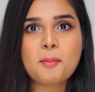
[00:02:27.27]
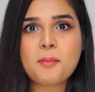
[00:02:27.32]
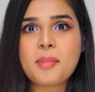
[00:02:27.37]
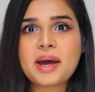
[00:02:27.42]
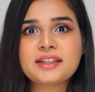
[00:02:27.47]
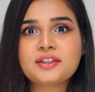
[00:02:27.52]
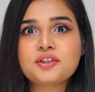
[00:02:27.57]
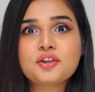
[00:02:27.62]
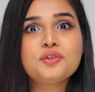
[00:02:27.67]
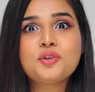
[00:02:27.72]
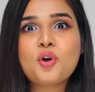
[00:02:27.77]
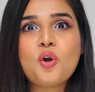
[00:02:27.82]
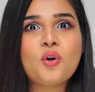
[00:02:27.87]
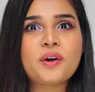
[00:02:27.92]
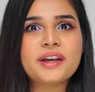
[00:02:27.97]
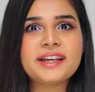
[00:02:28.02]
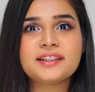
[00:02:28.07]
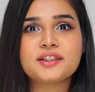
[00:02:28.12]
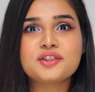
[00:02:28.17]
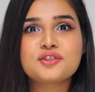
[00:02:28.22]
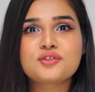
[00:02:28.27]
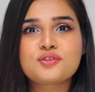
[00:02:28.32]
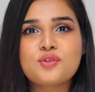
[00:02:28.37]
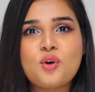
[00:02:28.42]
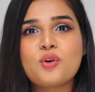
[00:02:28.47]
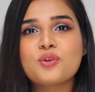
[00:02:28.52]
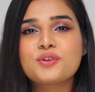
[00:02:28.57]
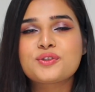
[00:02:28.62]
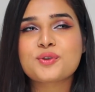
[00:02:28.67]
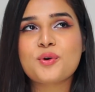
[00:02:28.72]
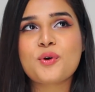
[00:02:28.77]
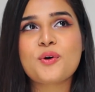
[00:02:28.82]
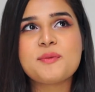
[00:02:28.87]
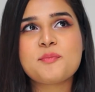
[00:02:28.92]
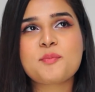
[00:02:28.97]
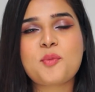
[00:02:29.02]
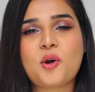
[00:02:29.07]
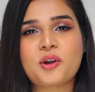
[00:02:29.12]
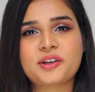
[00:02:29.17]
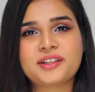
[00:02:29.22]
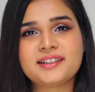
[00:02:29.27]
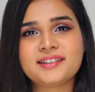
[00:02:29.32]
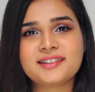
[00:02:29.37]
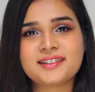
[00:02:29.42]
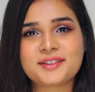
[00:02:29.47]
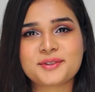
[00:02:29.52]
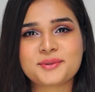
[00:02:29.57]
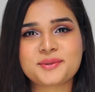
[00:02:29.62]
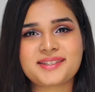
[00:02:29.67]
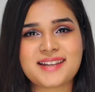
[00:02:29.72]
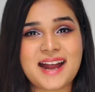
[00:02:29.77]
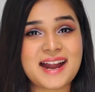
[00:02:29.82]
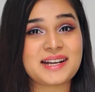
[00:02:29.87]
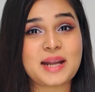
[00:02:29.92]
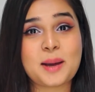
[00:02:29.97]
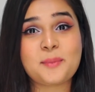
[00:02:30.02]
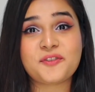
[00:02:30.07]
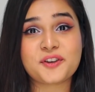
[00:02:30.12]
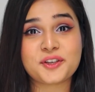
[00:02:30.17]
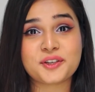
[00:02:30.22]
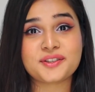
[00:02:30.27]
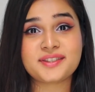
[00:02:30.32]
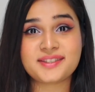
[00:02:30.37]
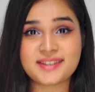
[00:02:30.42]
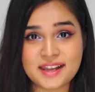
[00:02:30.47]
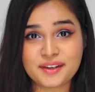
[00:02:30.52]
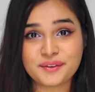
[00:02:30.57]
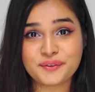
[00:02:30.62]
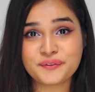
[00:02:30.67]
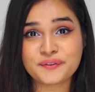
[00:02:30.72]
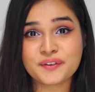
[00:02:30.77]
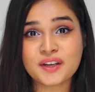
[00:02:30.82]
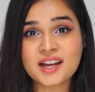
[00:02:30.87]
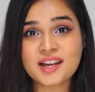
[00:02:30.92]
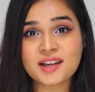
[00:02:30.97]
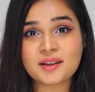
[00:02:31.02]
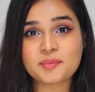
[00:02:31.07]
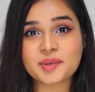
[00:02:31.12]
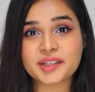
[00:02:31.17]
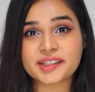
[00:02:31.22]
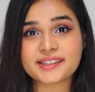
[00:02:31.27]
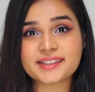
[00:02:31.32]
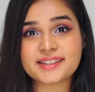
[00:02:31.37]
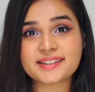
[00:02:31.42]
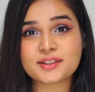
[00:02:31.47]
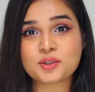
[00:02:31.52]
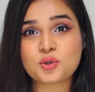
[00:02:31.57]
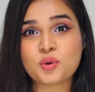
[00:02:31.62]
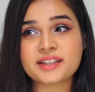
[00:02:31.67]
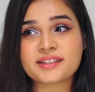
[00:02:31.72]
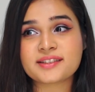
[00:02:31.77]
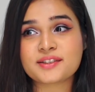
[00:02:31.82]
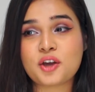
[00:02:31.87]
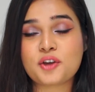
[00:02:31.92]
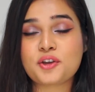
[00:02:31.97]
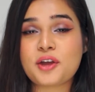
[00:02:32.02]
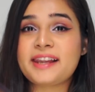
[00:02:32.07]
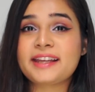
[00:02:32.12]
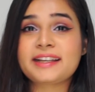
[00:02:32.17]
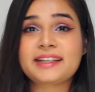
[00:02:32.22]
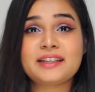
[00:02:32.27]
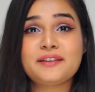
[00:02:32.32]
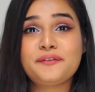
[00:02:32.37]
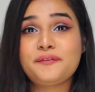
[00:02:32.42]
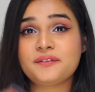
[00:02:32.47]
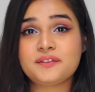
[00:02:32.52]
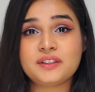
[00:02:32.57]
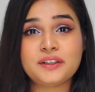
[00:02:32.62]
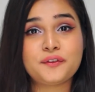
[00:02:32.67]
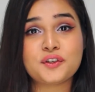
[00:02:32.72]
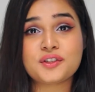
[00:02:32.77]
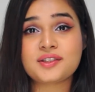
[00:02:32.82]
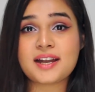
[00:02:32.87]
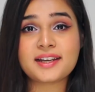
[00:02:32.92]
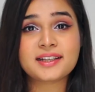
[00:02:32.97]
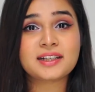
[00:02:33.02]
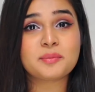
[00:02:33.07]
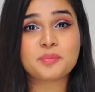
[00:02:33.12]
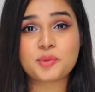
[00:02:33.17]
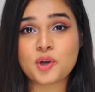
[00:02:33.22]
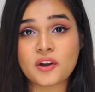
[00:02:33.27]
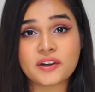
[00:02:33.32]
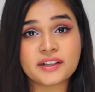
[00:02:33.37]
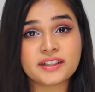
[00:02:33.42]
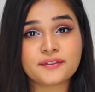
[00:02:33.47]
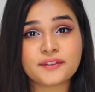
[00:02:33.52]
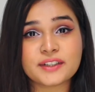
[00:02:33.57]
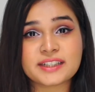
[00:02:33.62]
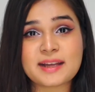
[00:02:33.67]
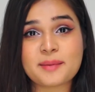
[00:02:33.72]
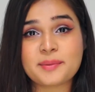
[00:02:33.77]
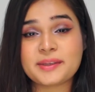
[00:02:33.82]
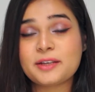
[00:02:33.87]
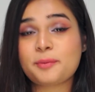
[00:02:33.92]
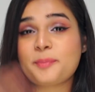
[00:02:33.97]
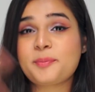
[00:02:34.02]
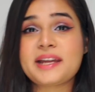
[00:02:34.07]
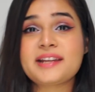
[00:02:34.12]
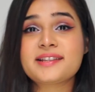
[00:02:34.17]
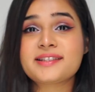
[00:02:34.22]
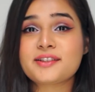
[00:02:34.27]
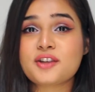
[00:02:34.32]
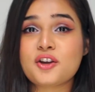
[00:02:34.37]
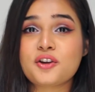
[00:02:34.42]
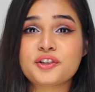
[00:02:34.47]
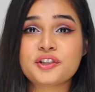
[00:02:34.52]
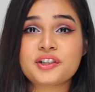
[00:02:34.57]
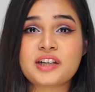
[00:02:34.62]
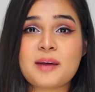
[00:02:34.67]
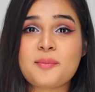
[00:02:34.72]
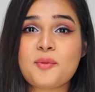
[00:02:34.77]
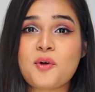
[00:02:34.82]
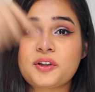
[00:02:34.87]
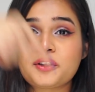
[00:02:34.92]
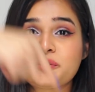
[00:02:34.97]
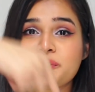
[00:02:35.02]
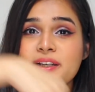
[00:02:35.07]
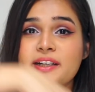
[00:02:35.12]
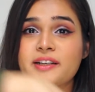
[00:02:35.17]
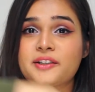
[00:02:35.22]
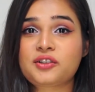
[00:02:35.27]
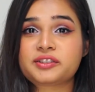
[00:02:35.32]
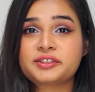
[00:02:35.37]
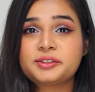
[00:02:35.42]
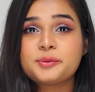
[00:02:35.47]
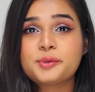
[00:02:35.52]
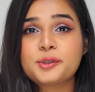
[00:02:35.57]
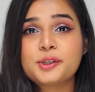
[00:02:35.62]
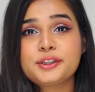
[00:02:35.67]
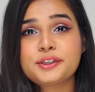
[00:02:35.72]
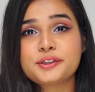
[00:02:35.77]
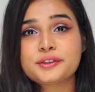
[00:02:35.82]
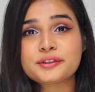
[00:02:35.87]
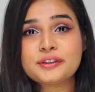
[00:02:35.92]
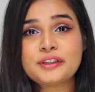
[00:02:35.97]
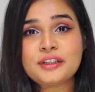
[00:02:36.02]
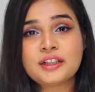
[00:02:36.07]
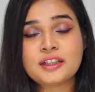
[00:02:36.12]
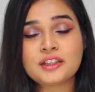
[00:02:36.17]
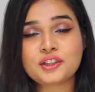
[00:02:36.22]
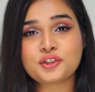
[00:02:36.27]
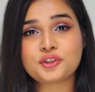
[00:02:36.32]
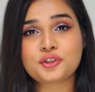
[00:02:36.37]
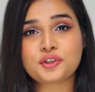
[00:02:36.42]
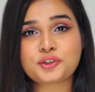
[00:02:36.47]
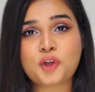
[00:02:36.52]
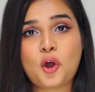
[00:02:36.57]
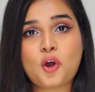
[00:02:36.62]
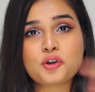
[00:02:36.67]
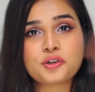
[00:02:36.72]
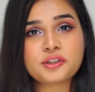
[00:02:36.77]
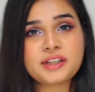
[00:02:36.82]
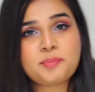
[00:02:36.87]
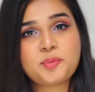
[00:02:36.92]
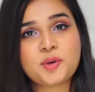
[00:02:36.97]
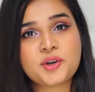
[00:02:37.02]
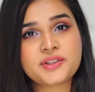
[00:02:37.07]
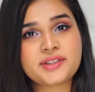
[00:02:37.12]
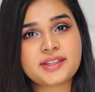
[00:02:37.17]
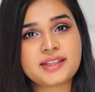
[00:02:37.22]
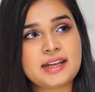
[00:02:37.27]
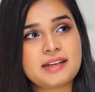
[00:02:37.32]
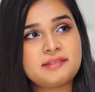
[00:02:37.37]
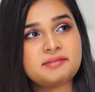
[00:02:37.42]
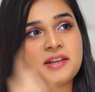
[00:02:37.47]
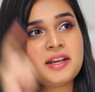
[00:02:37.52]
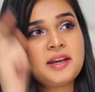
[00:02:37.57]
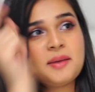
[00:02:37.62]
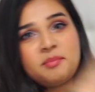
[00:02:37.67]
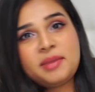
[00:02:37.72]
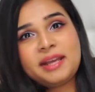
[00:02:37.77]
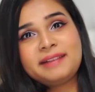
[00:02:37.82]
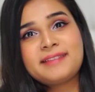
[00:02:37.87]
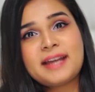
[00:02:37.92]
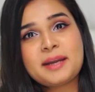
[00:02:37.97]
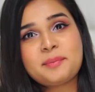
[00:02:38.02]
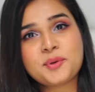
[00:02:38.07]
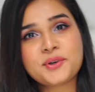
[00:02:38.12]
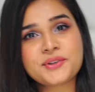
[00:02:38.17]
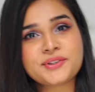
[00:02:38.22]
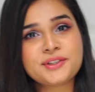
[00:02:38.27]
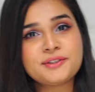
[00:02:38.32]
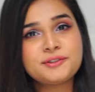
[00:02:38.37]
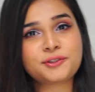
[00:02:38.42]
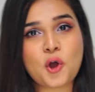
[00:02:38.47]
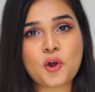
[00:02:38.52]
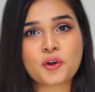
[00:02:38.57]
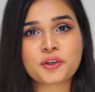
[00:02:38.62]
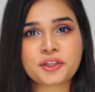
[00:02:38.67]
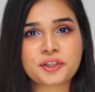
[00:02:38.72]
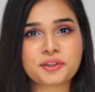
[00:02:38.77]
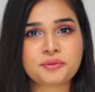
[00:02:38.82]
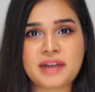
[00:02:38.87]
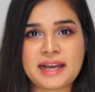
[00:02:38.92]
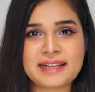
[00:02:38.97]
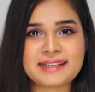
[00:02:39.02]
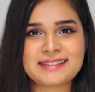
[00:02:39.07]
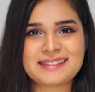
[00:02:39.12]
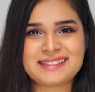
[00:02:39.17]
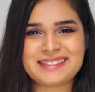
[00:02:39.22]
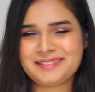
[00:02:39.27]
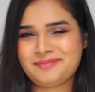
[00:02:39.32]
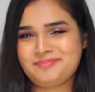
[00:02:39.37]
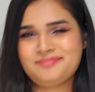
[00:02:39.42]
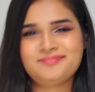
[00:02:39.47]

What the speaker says: But no, it is so important to stand up for yourself because no one's, like if you're studying abroad, for example, your parents are not gonna come all the way across the world to, you know, talk to that person and make that person talk to you nicely.